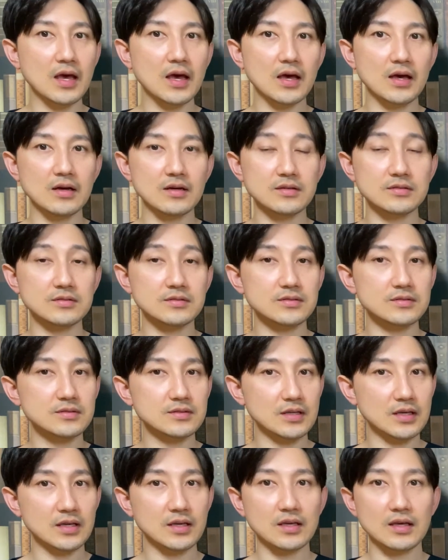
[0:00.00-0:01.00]
and
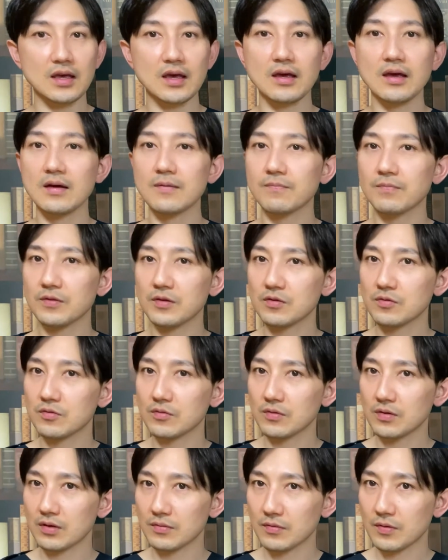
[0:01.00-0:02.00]
they can usually
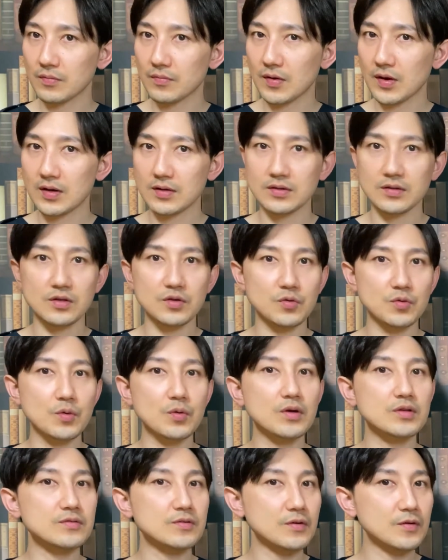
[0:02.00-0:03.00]
provide you
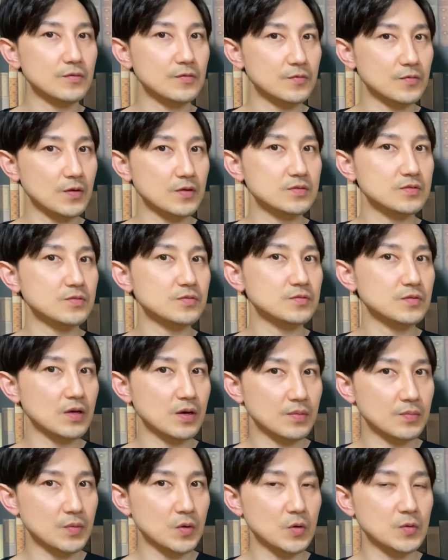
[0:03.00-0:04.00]
with plenty of
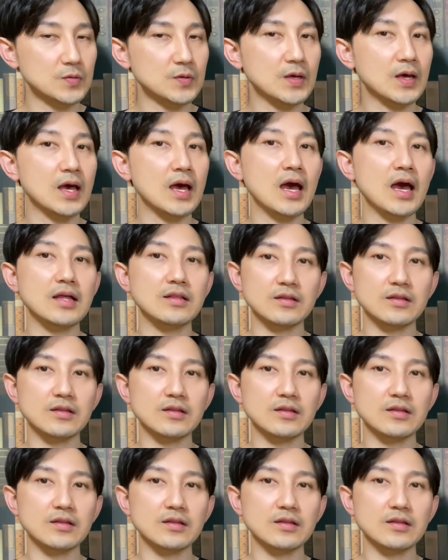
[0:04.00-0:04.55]
support and